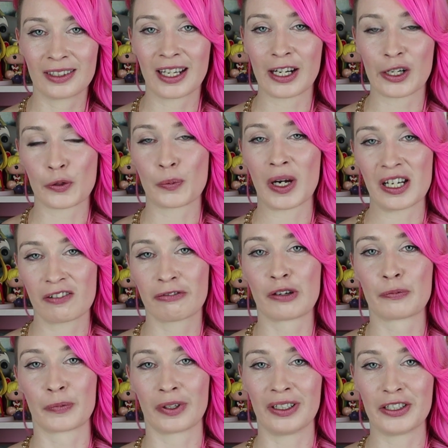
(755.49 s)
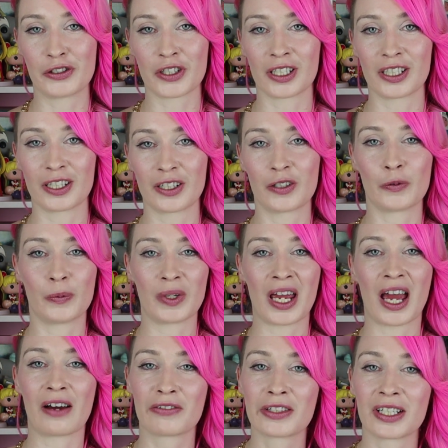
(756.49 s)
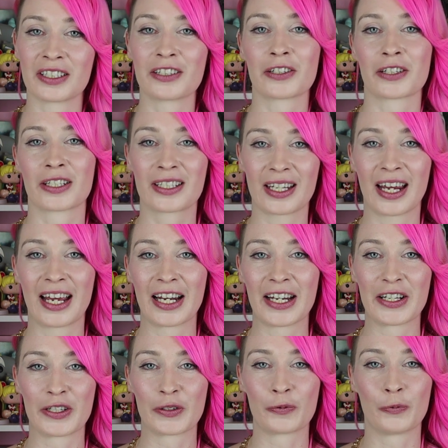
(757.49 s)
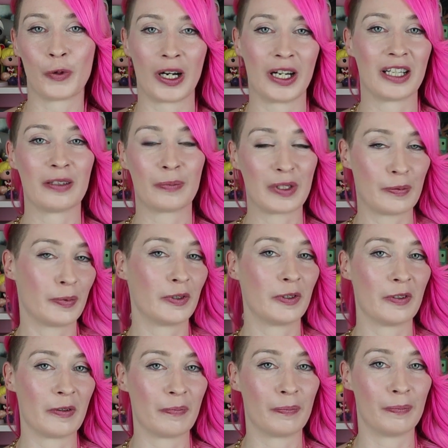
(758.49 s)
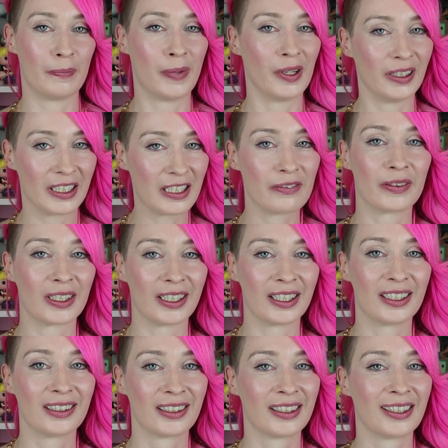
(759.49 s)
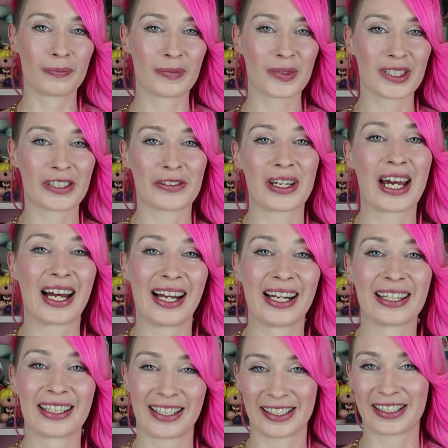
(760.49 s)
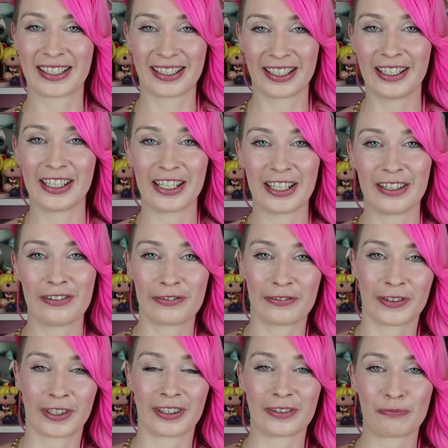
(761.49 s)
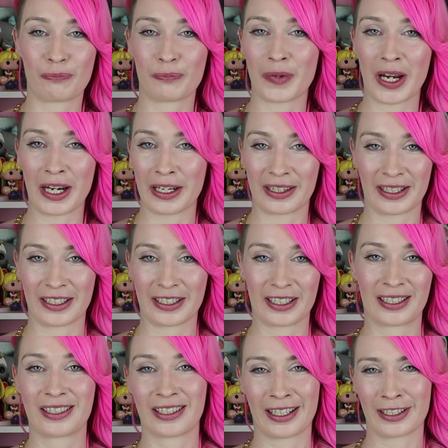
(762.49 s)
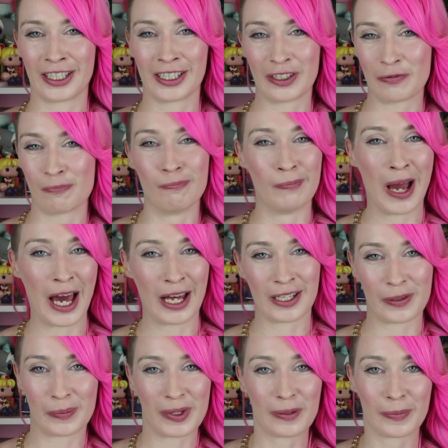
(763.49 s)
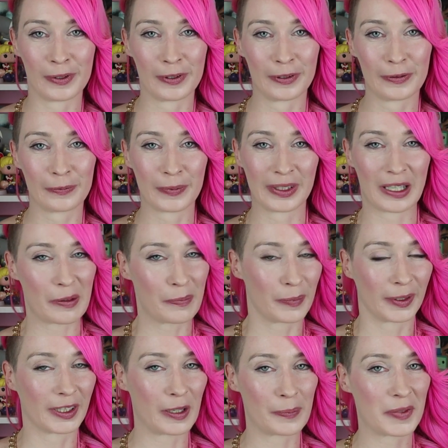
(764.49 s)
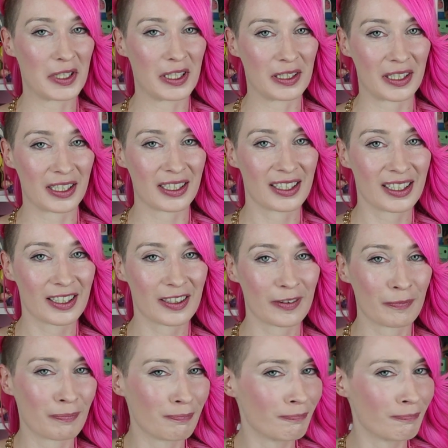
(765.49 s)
get away from religion, we have to understand why people believe in it. So yeah, I think it's silly for atheists to get like mad at people when they bring up Jesus